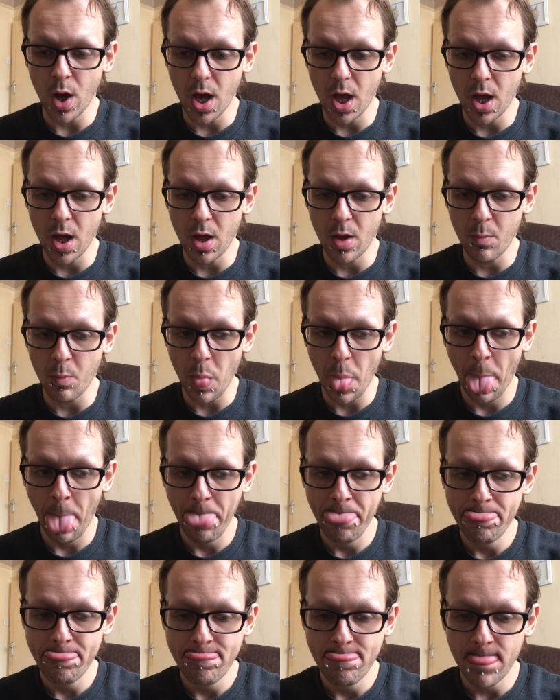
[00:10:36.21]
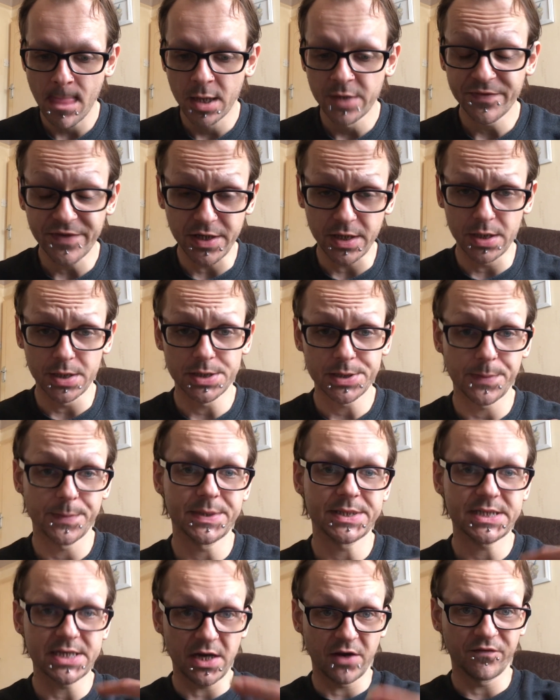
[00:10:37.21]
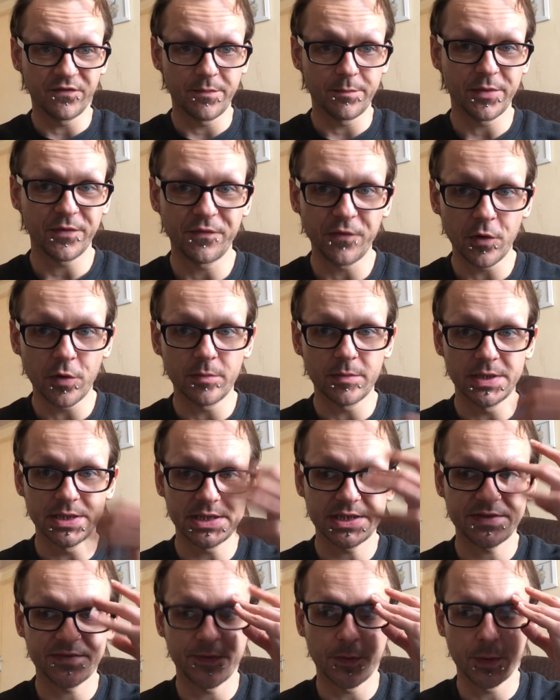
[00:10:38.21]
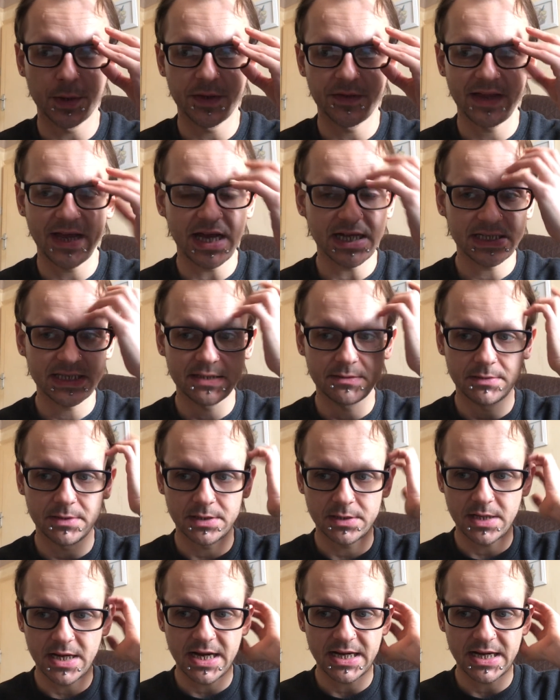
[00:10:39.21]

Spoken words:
the use of the self in performance for one of the acting